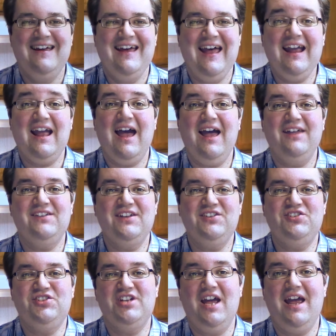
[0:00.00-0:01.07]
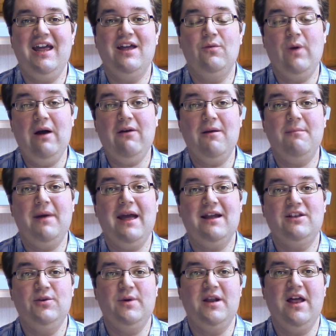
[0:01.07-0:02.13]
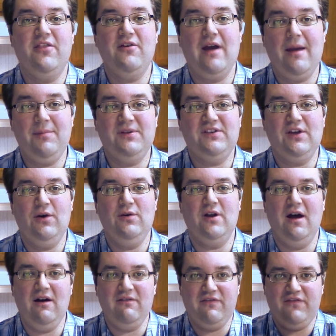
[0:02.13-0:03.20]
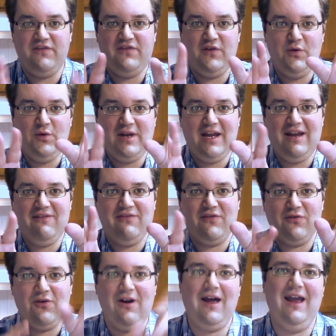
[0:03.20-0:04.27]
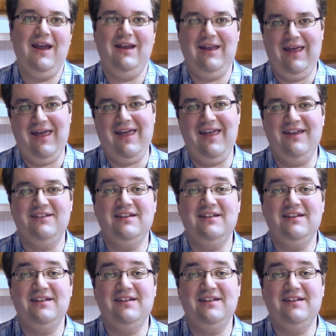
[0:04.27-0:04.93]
Hey guys, it's Jay, and welcome back to another episode of Foodie Friday.